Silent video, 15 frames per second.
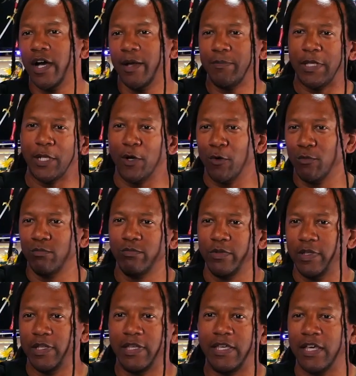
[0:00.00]
you know,
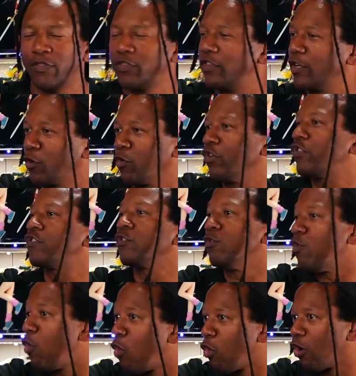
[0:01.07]
get the crystal
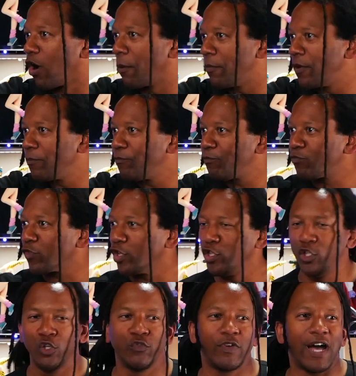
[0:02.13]
orb,
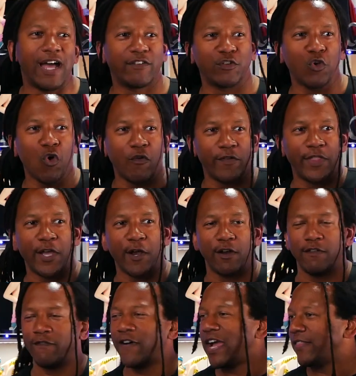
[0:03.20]
you've got to go over there
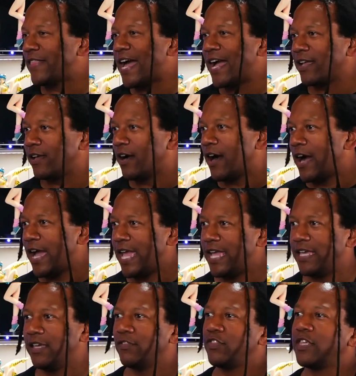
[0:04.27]
and fight that guy
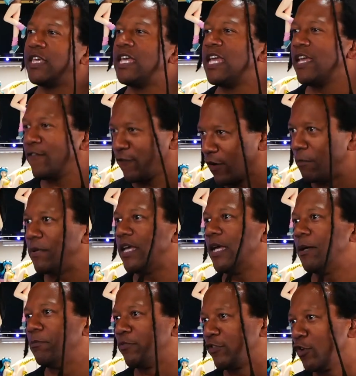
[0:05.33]
and get the key from
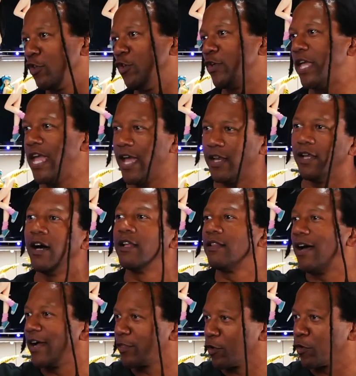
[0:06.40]
him so you can
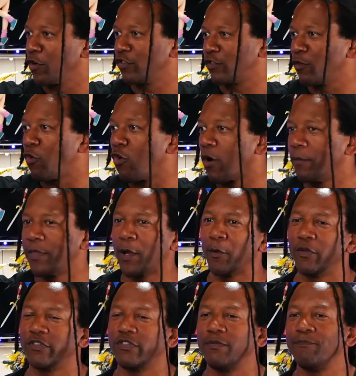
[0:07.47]
unlock the crystal orb. There
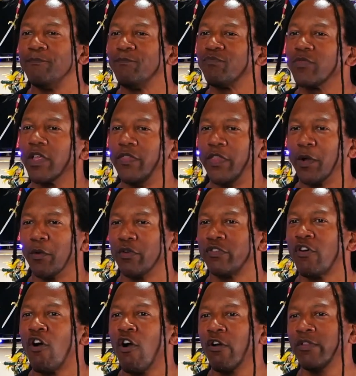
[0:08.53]
was
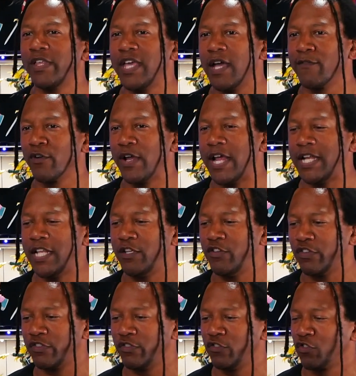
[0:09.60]
hardly ever any
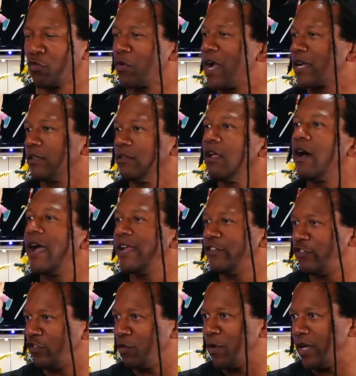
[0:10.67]
just direct
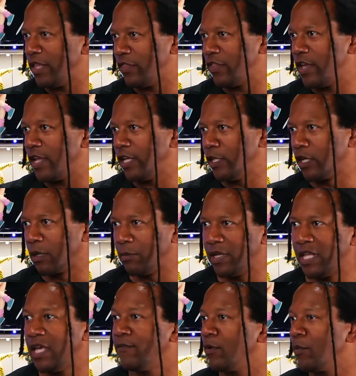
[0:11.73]
lines to anything. You know what
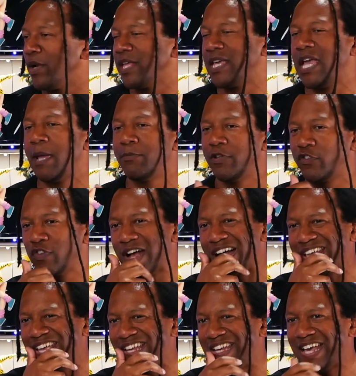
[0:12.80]
I mean? Even when it came to
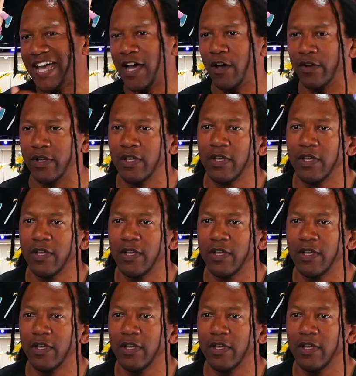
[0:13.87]
tracking down,